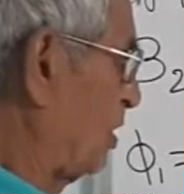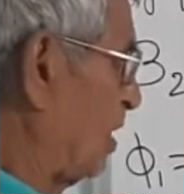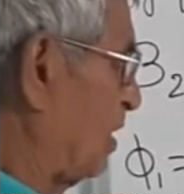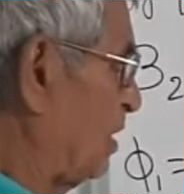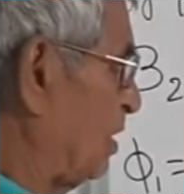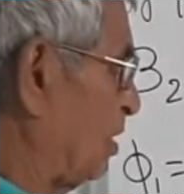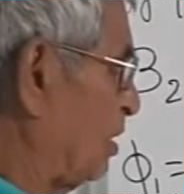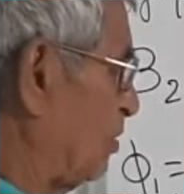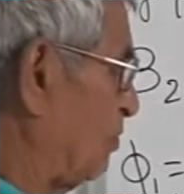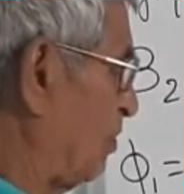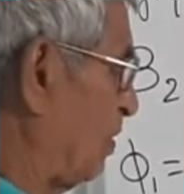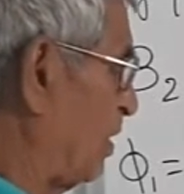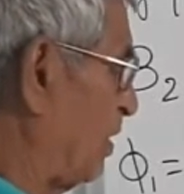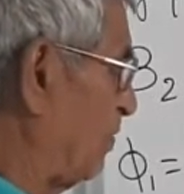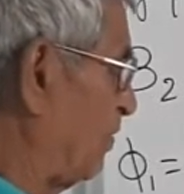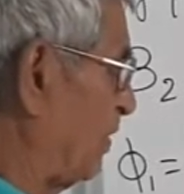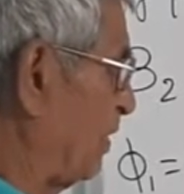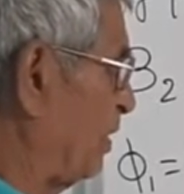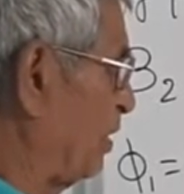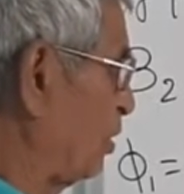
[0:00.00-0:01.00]
radius is
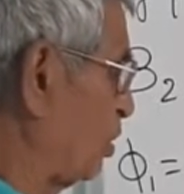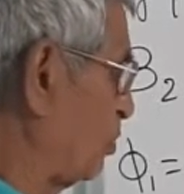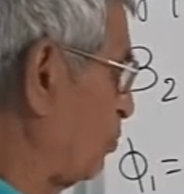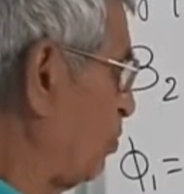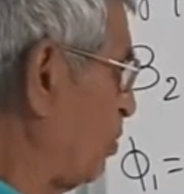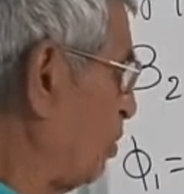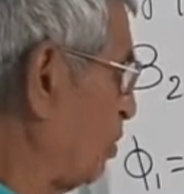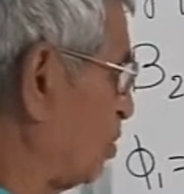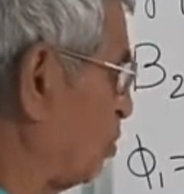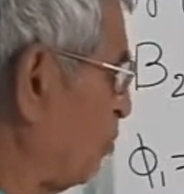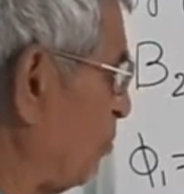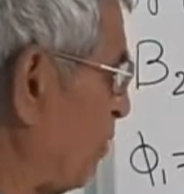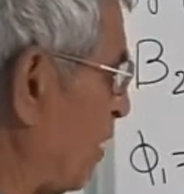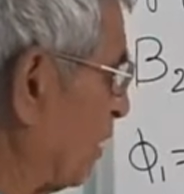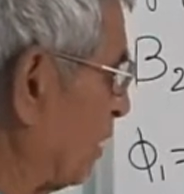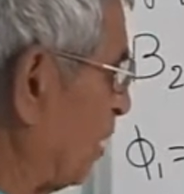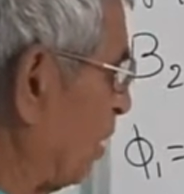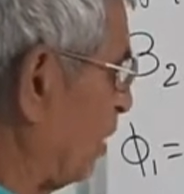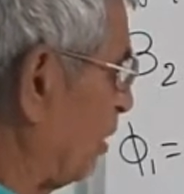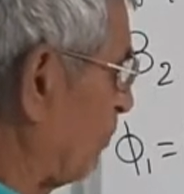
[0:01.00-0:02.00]
very small. So,
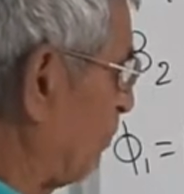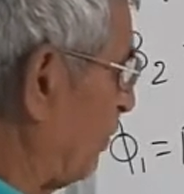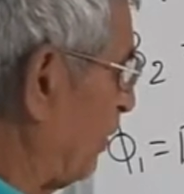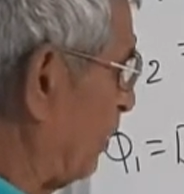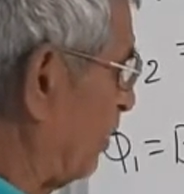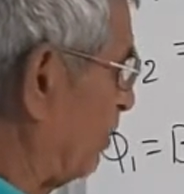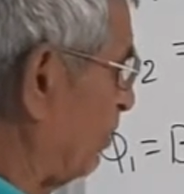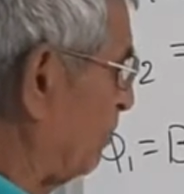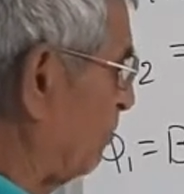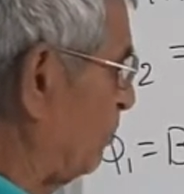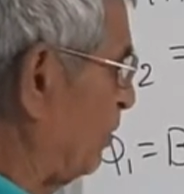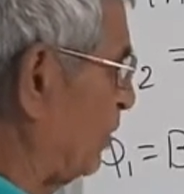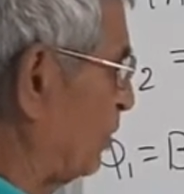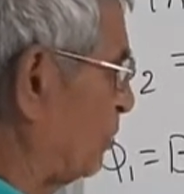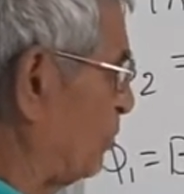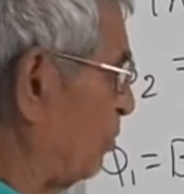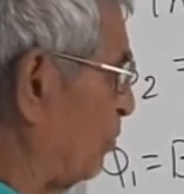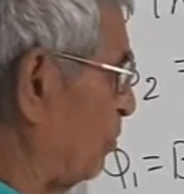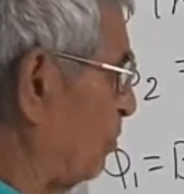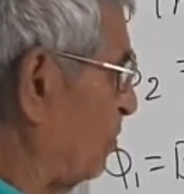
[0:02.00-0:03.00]
magnetic field
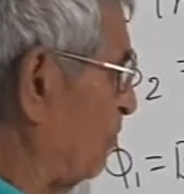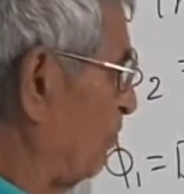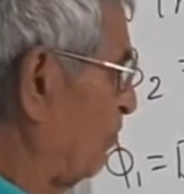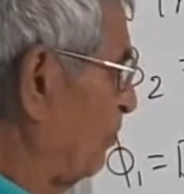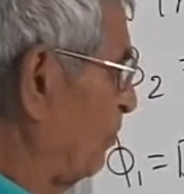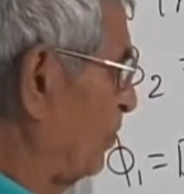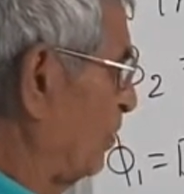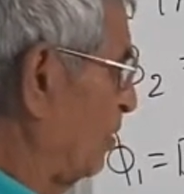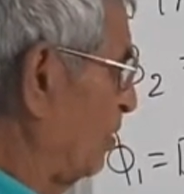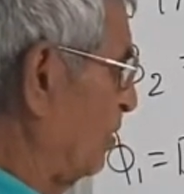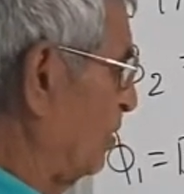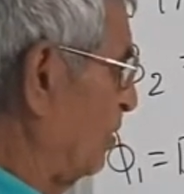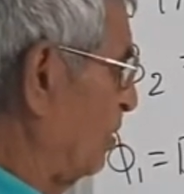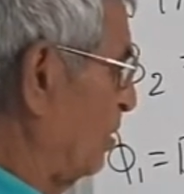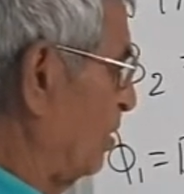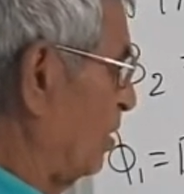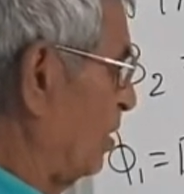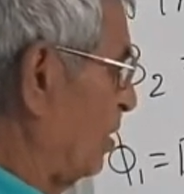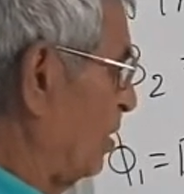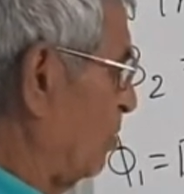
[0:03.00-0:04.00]
B2
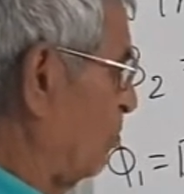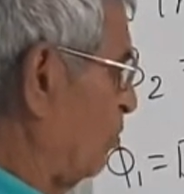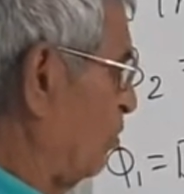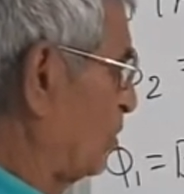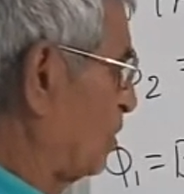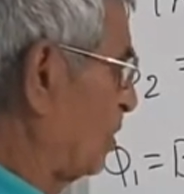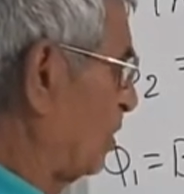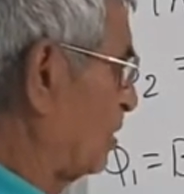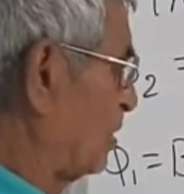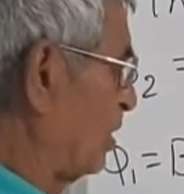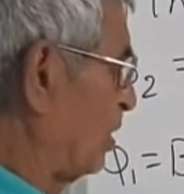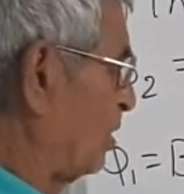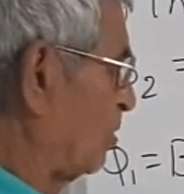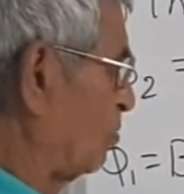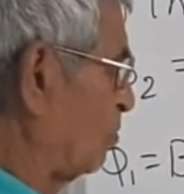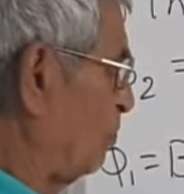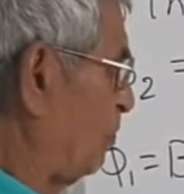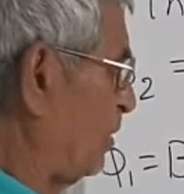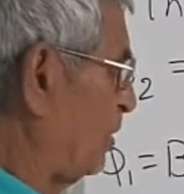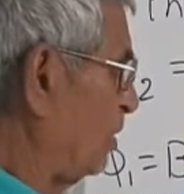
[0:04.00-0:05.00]
almost
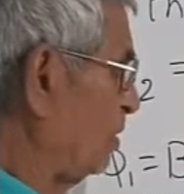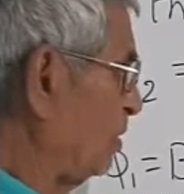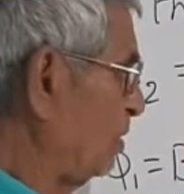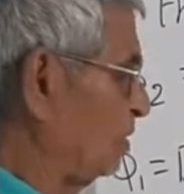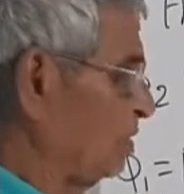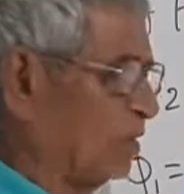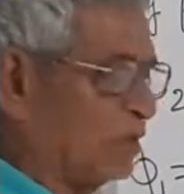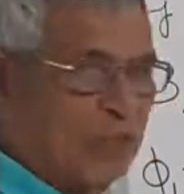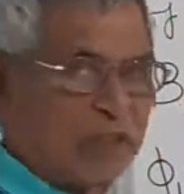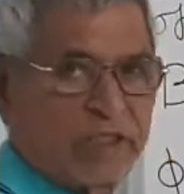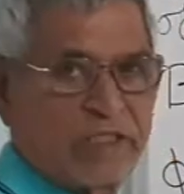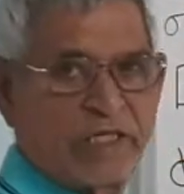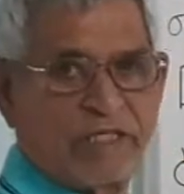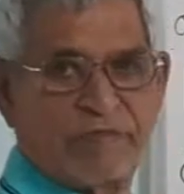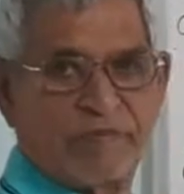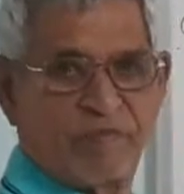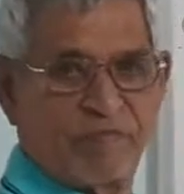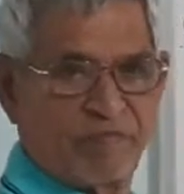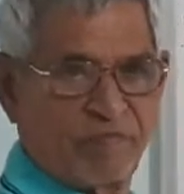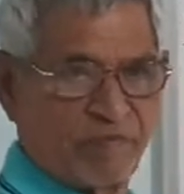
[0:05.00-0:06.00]
considered to be the
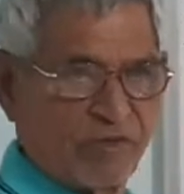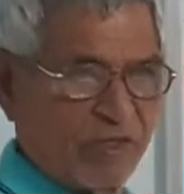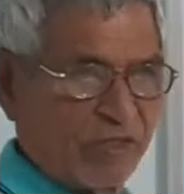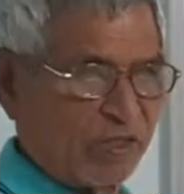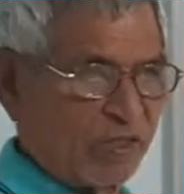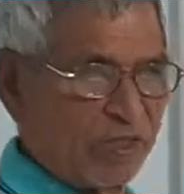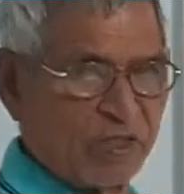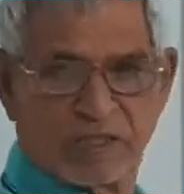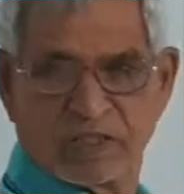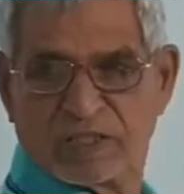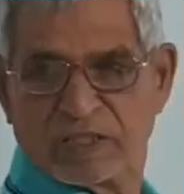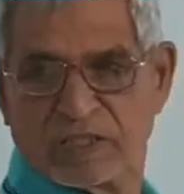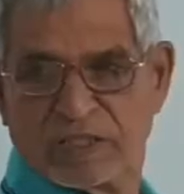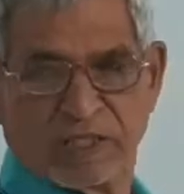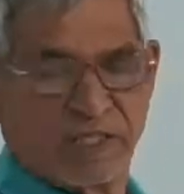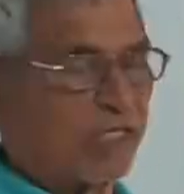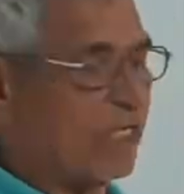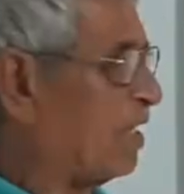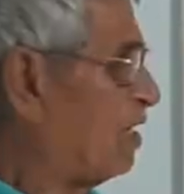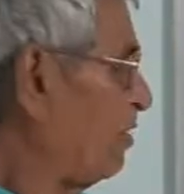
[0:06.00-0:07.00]
same in this
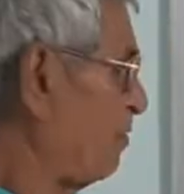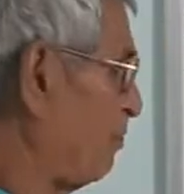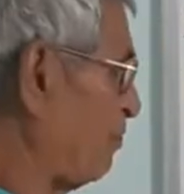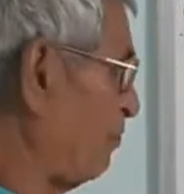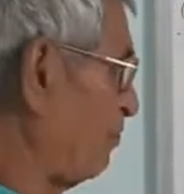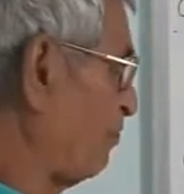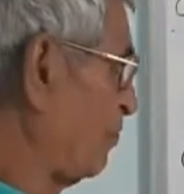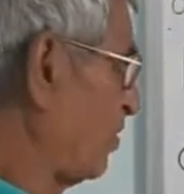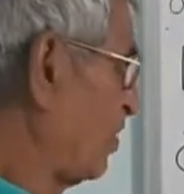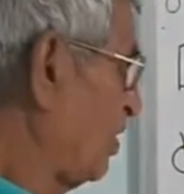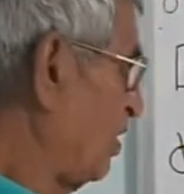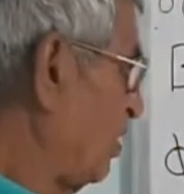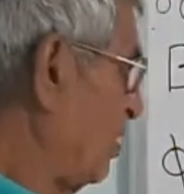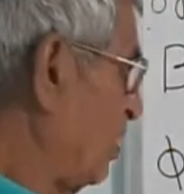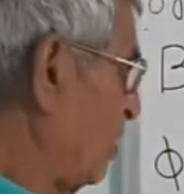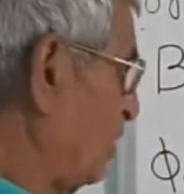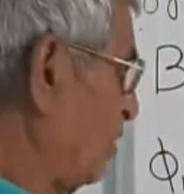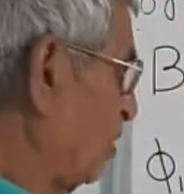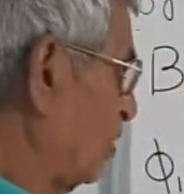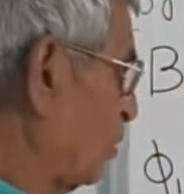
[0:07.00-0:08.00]
area.
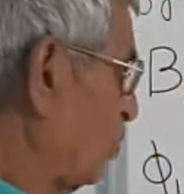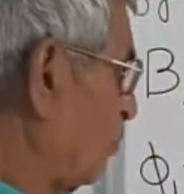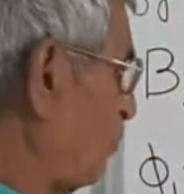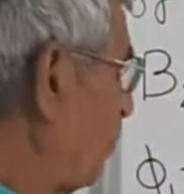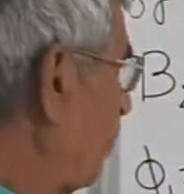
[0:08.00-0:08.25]
So,